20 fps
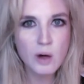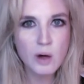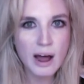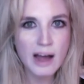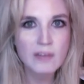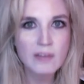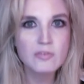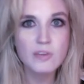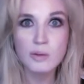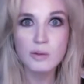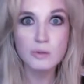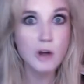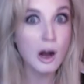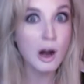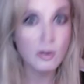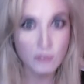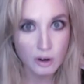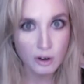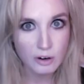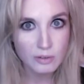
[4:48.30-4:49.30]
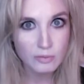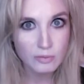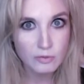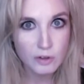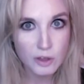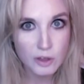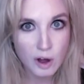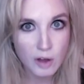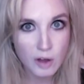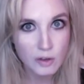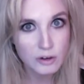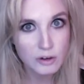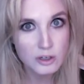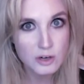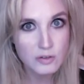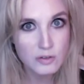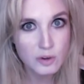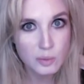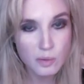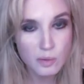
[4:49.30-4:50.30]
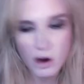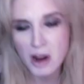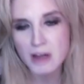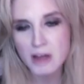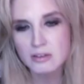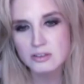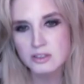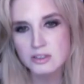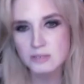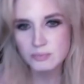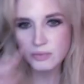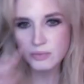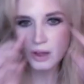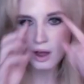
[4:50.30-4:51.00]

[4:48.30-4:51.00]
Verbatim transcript: will have them covered with all their different brands.